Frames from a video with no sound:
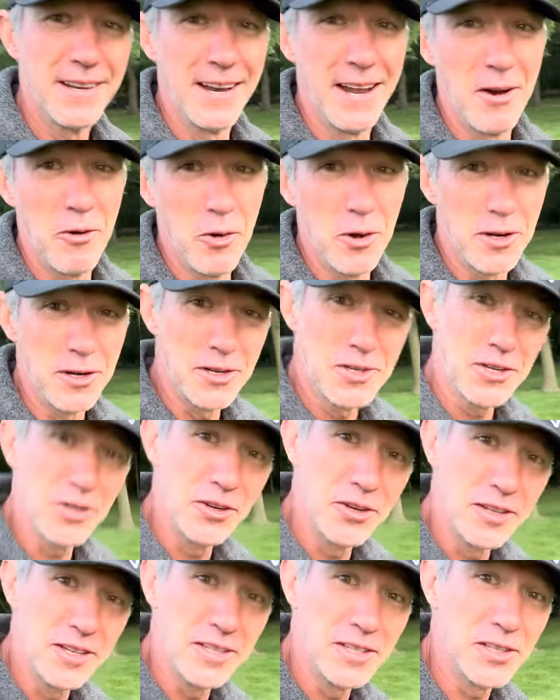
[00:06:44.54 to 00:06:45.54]
and I wanted to show
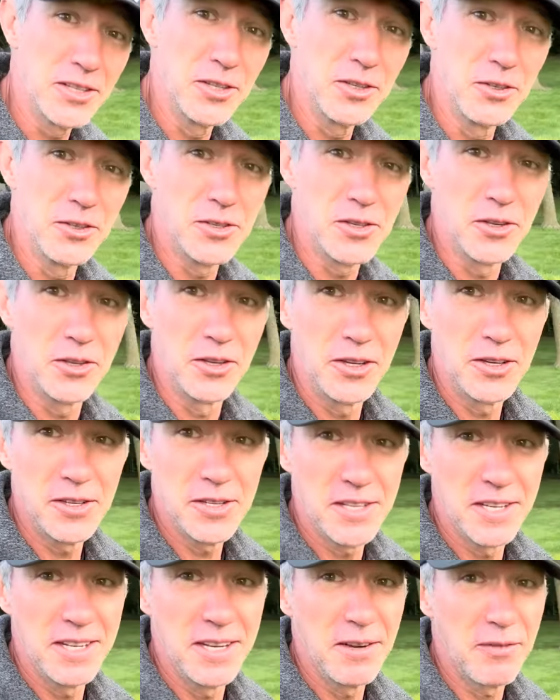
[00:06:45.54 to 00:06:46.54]
you this too. So
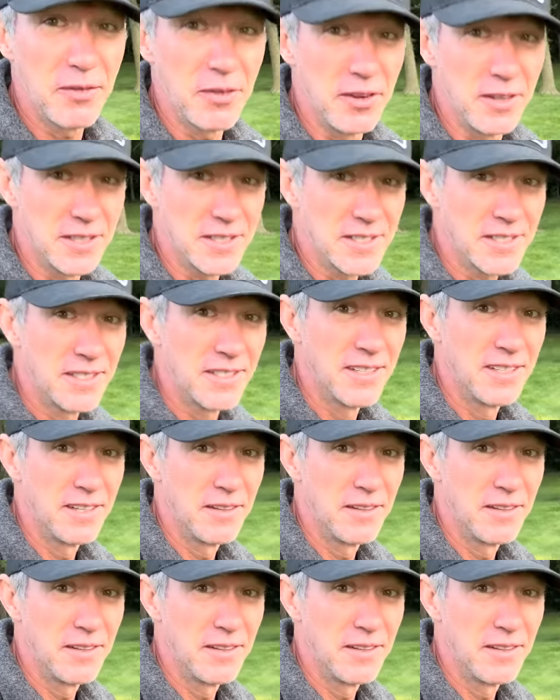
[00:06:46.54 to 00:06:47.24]
there's the difference.